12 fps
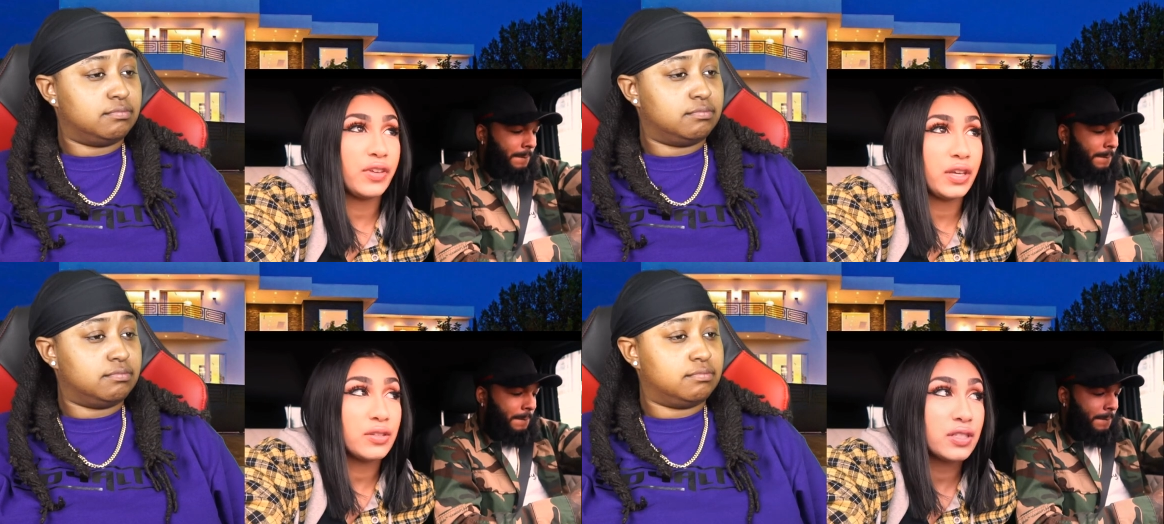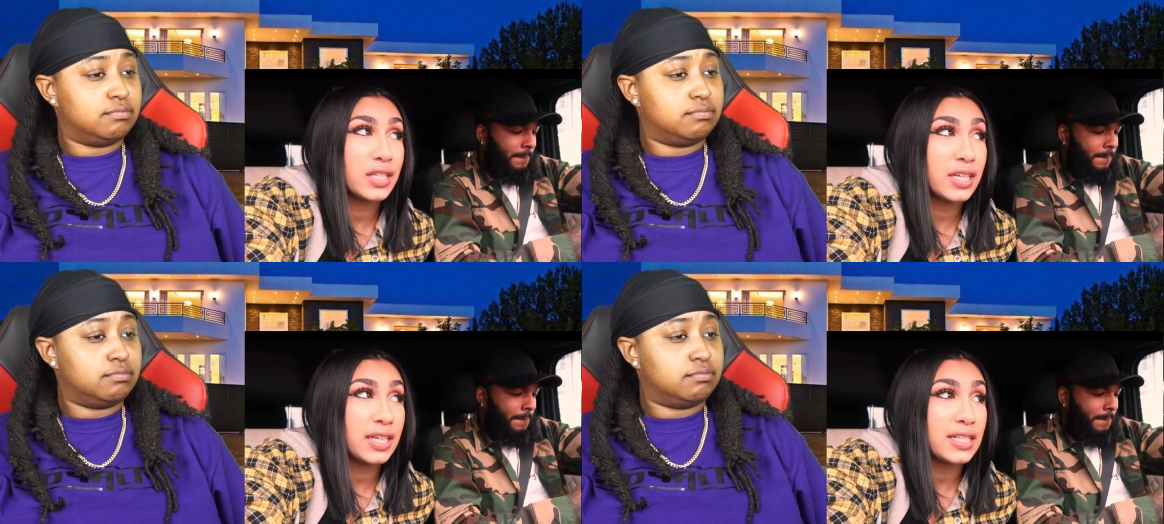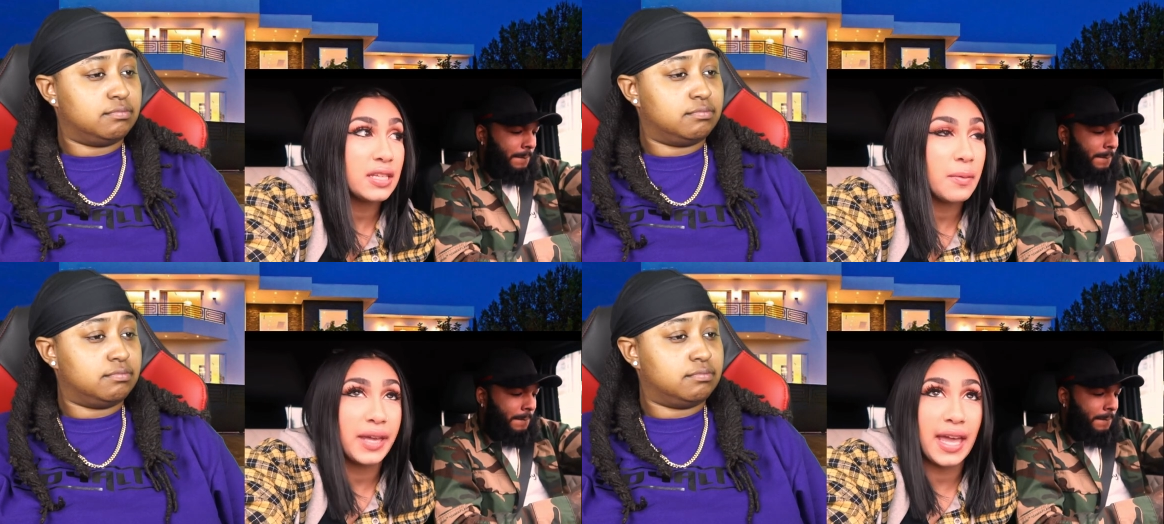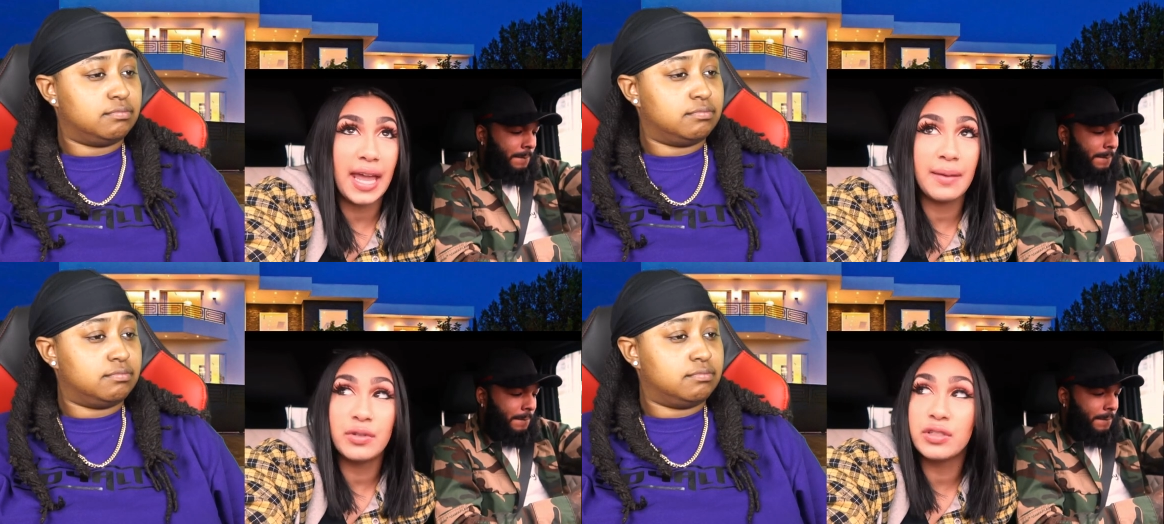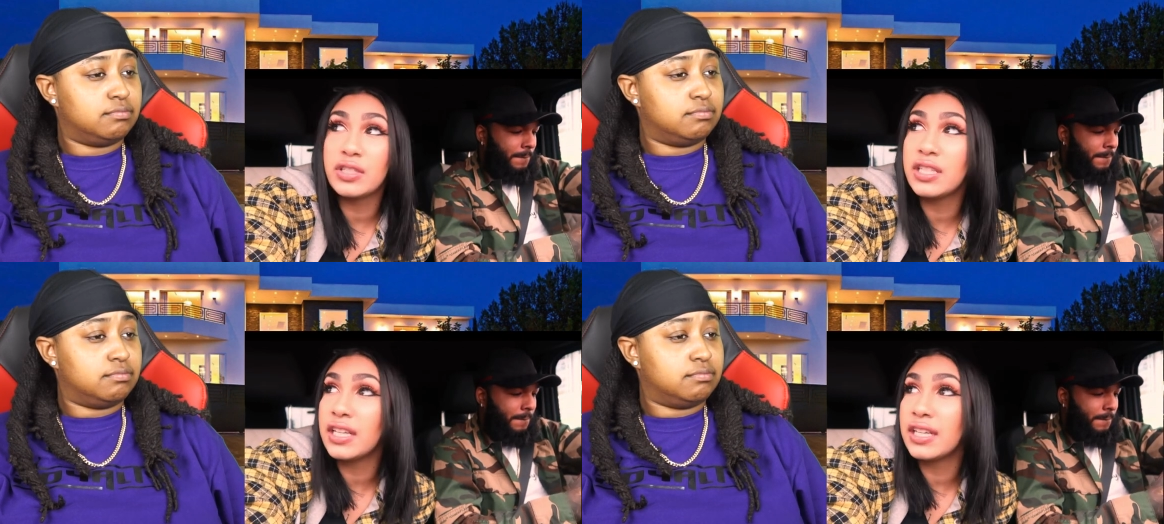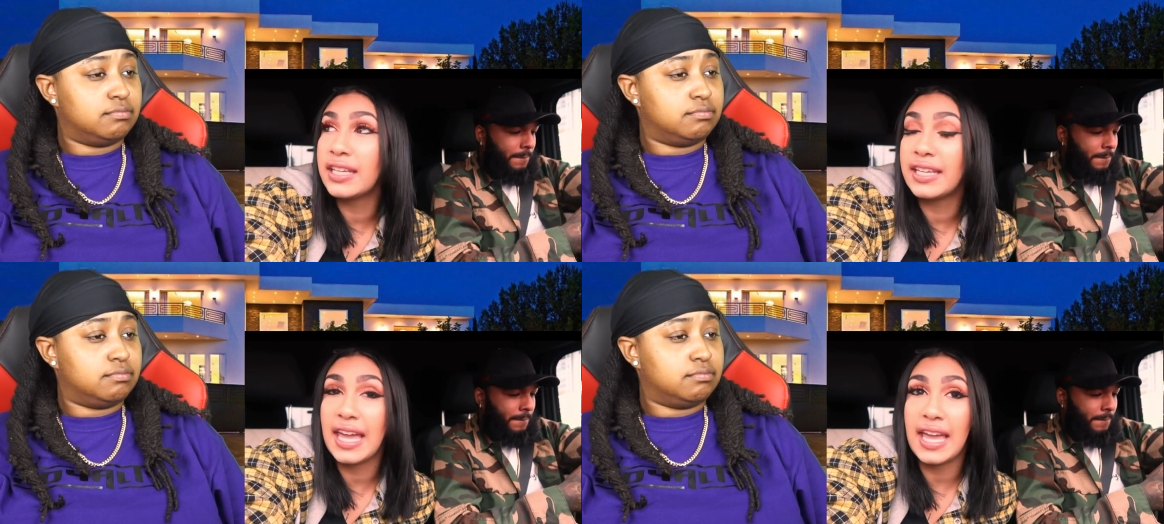Speaker 1: feels good to be able to
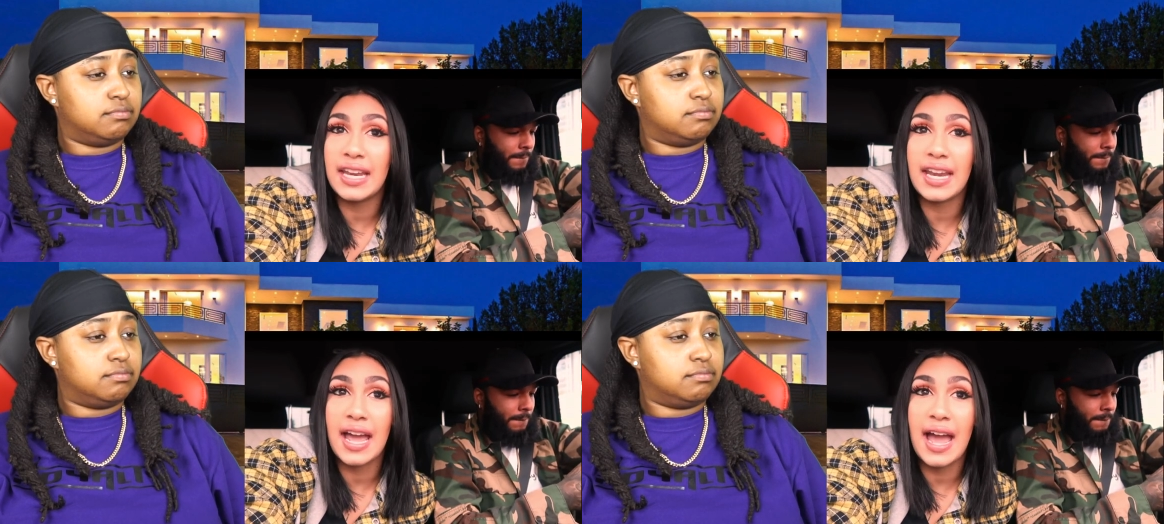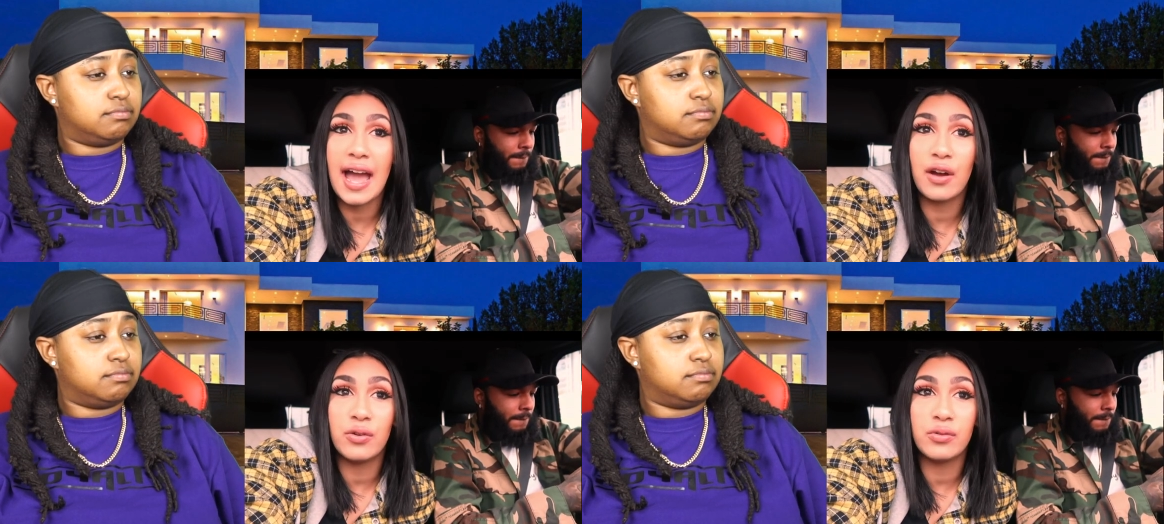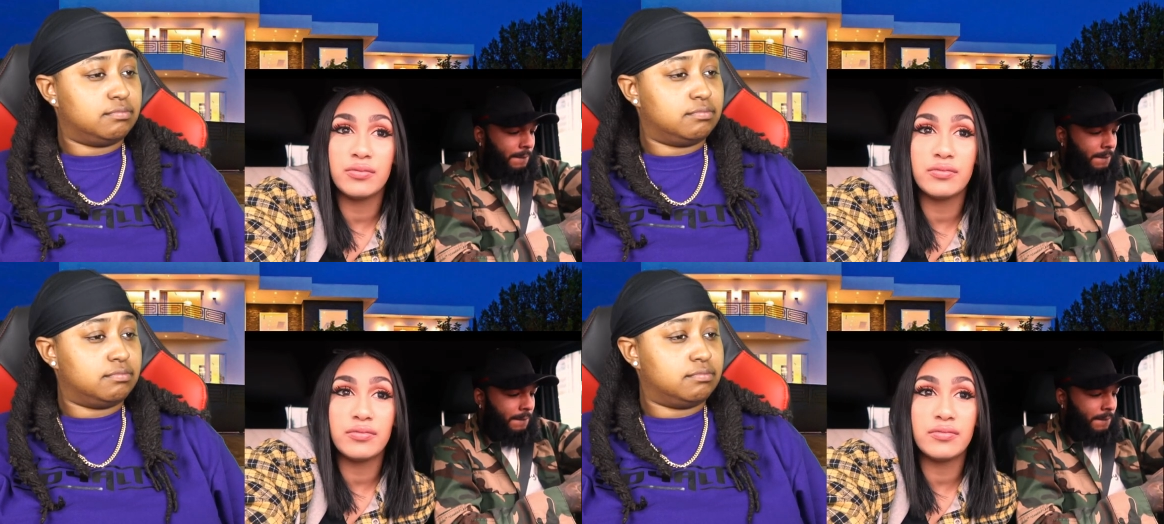get out